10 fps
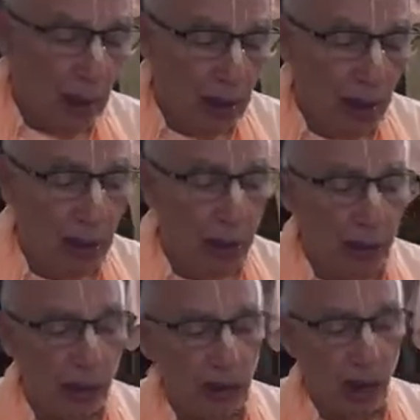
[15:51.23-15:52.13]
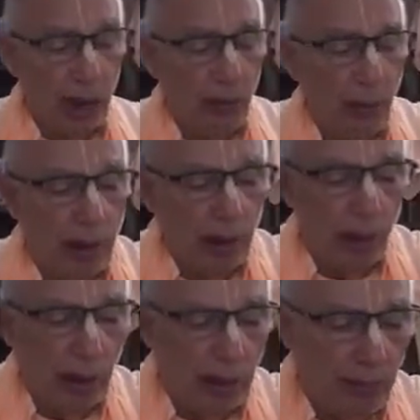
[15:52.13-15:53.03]
The lotus-eyed
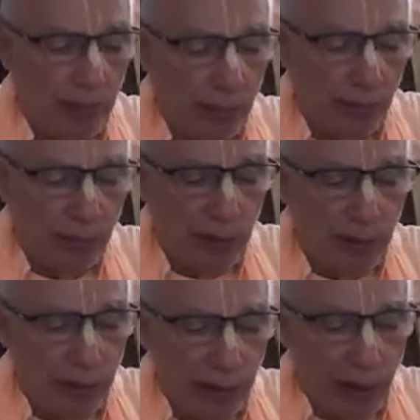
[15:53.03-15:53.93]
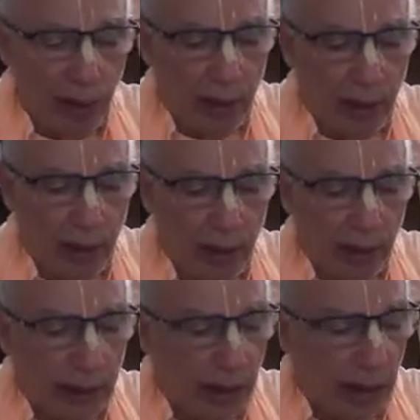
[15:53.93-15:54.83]
Radharani powerfully condemned the
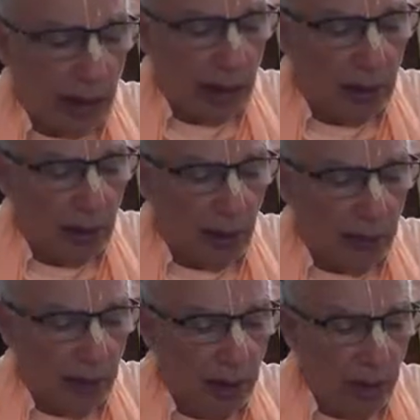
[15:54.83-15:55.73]
ecstatic love